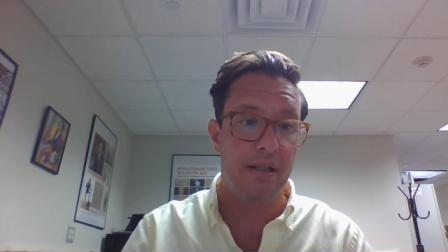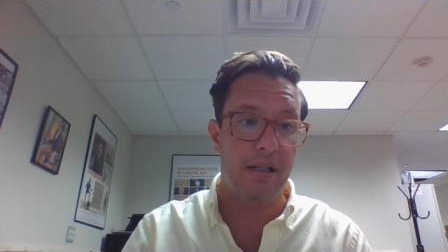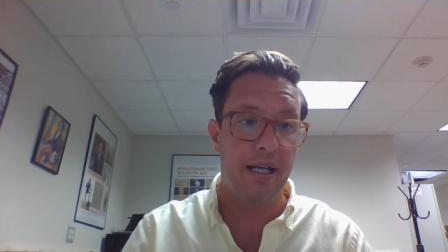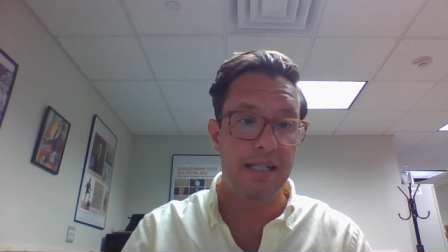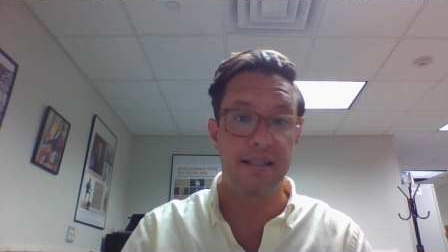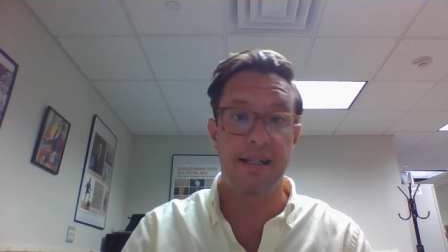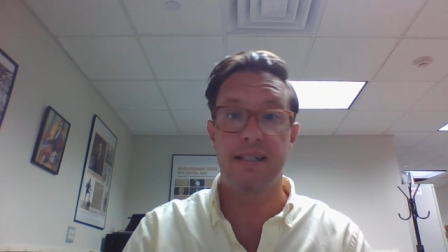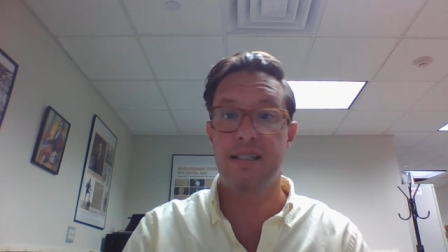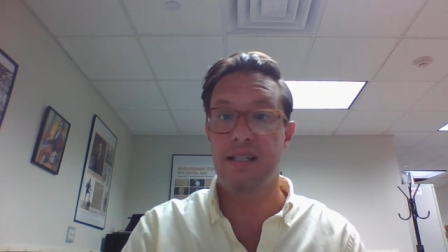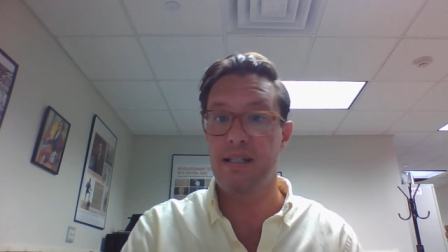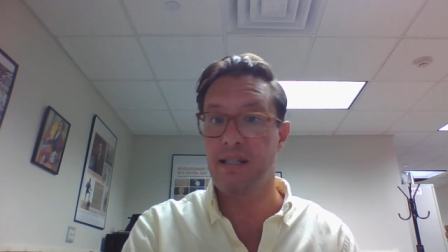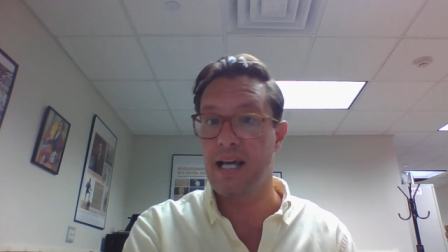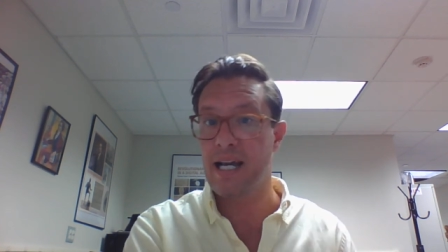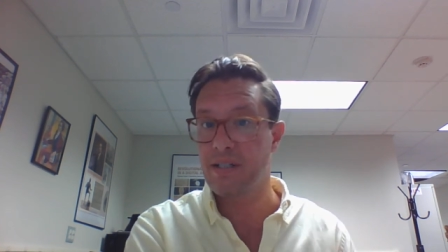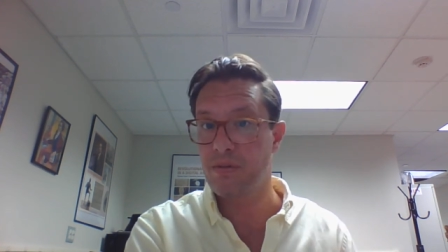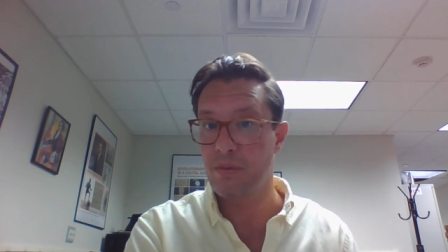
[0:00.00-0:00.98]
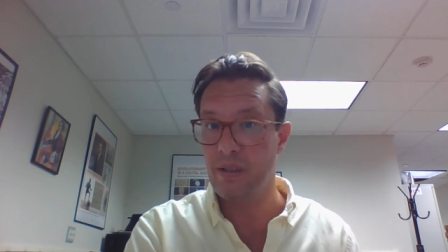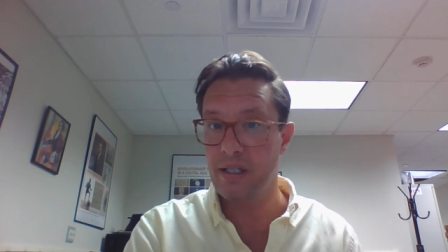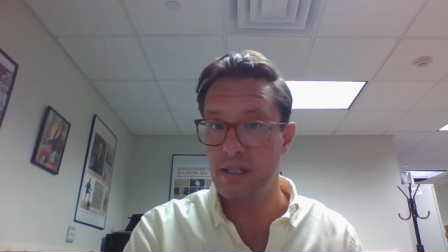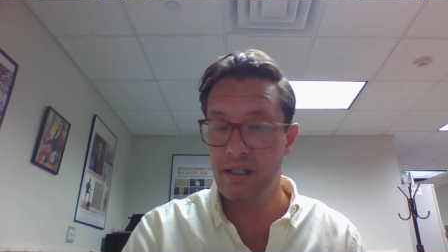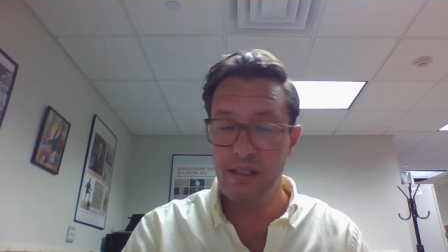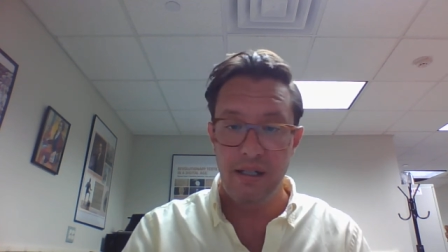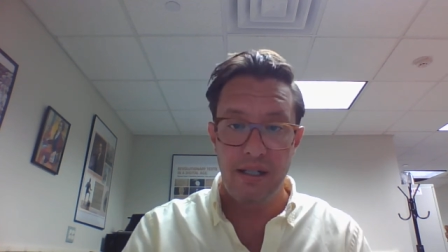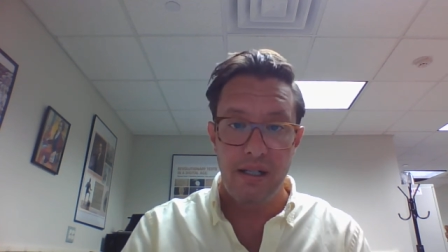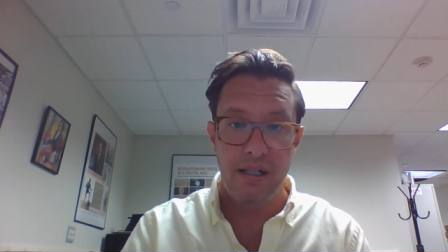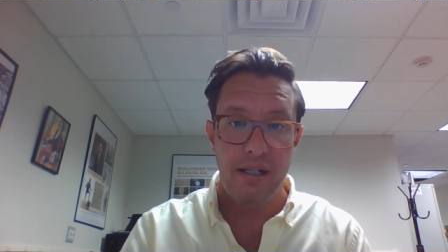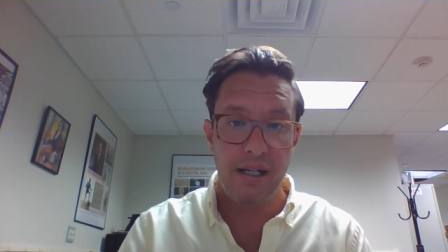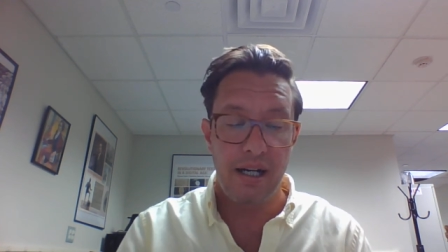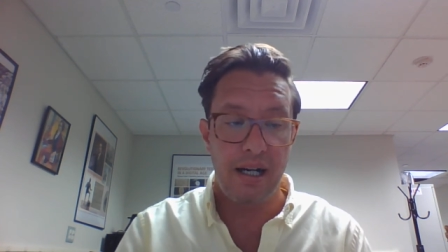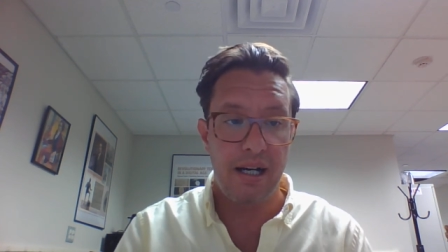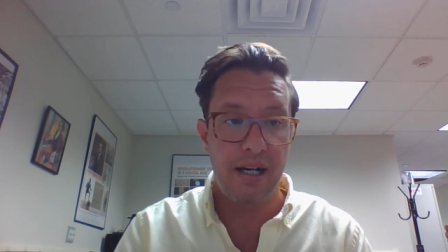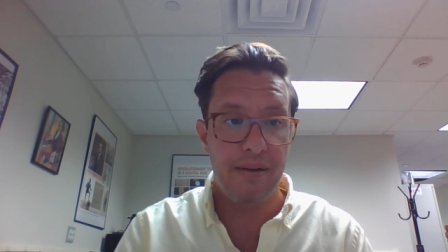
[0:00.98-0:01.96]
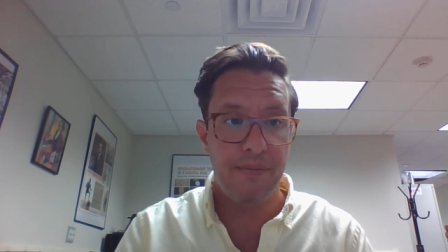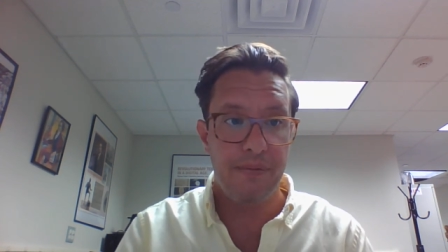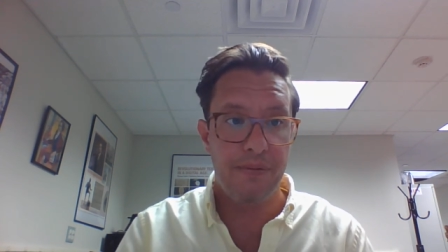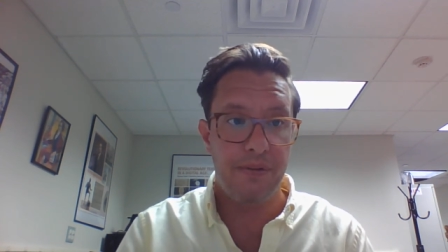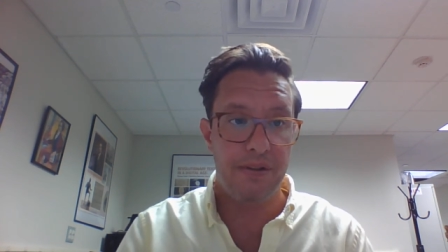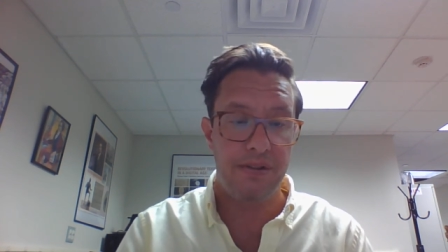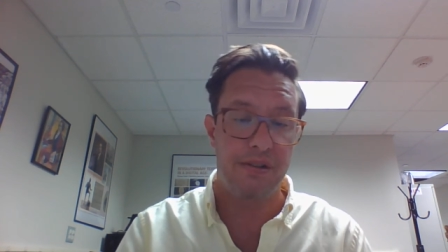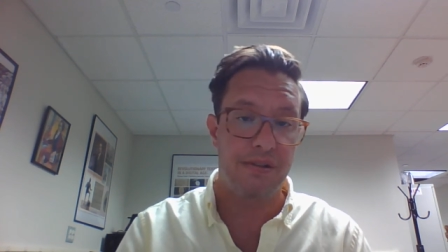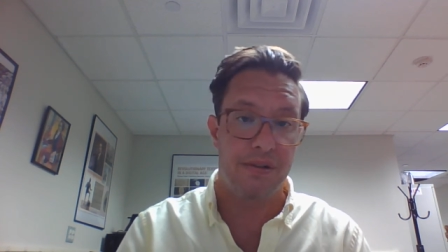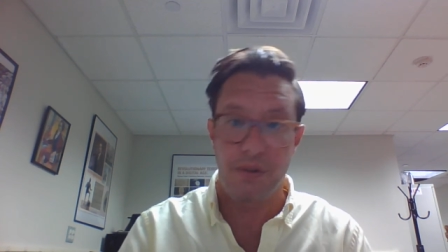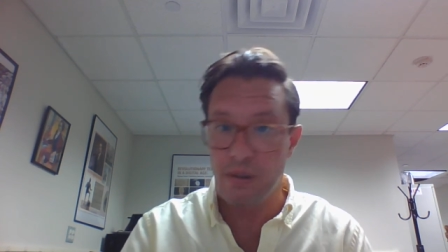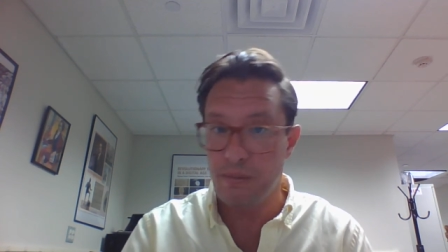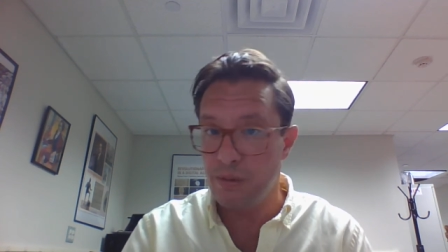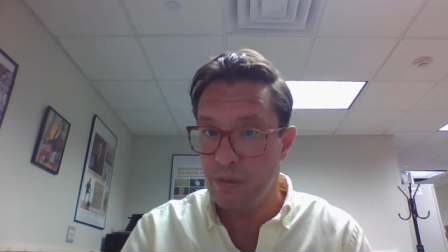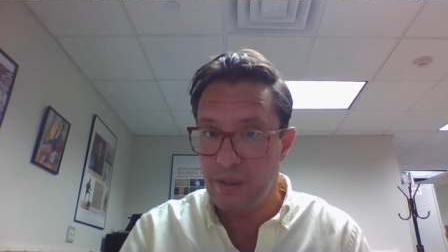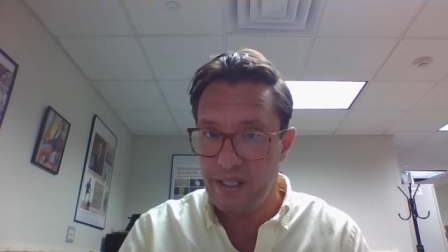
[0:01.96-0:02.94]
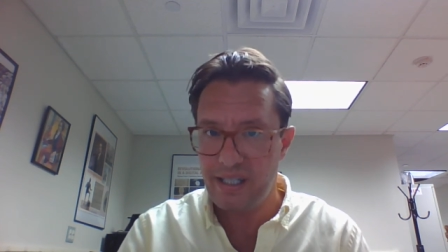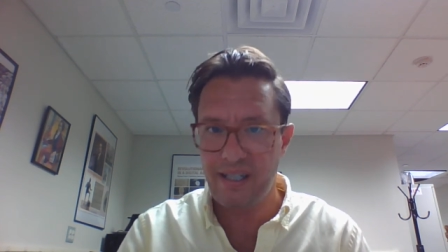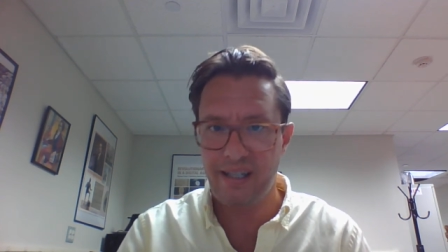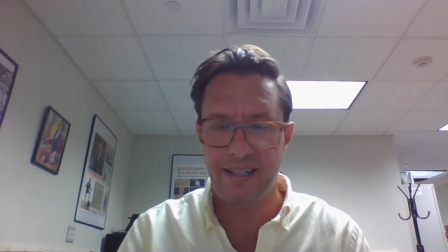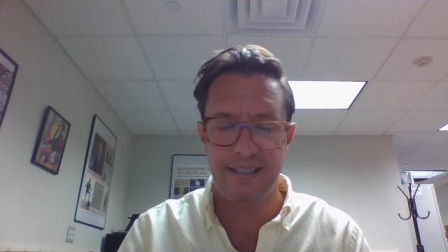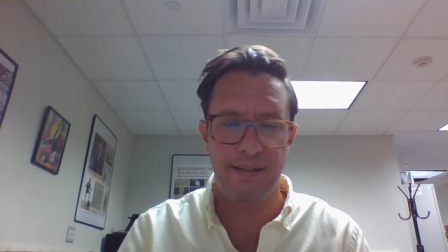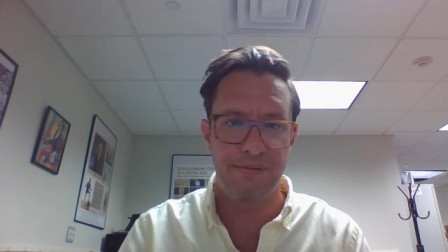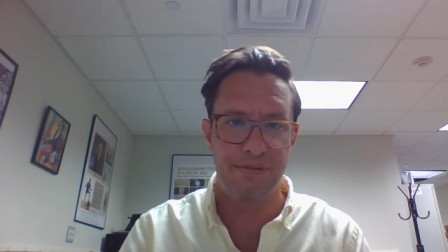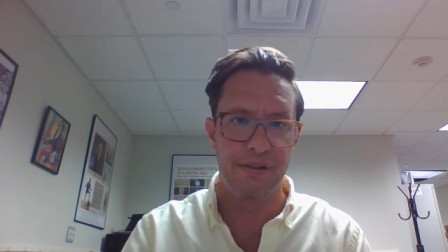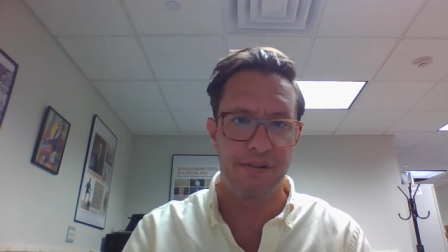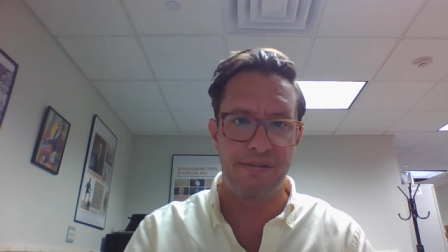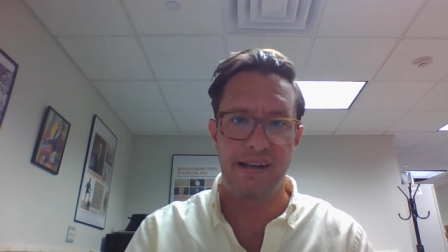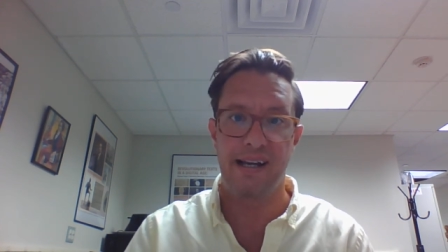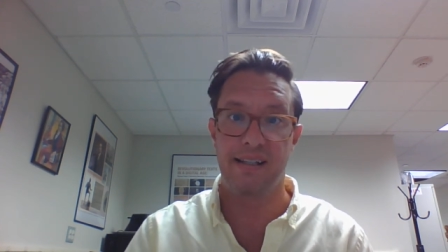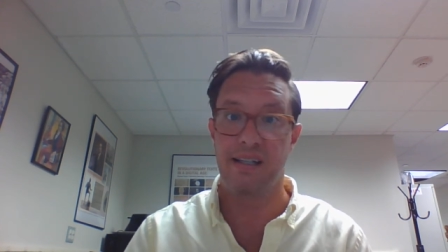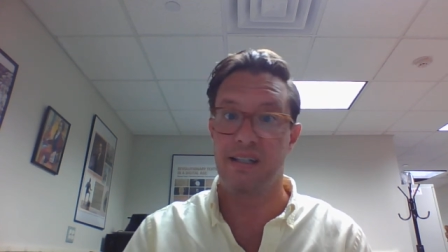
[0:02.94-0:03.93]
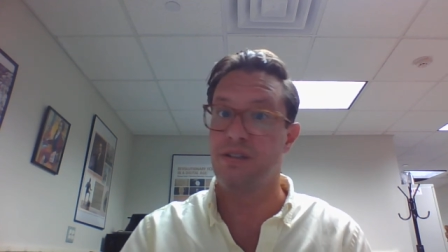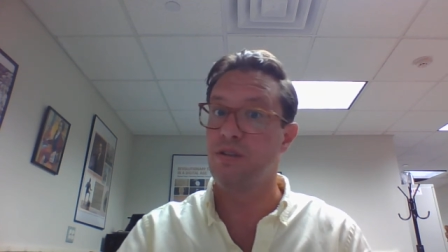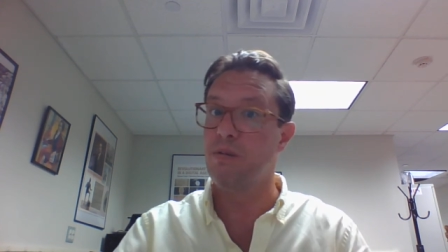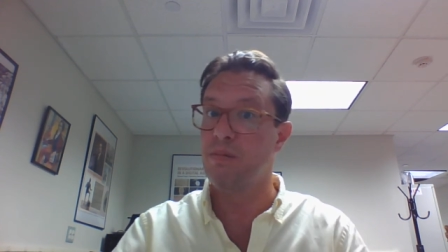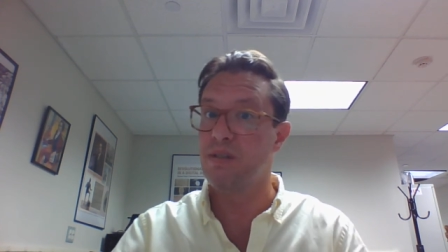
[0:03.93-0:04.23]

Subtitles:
As I said last week, this is a normal week, except for the fact that Zoom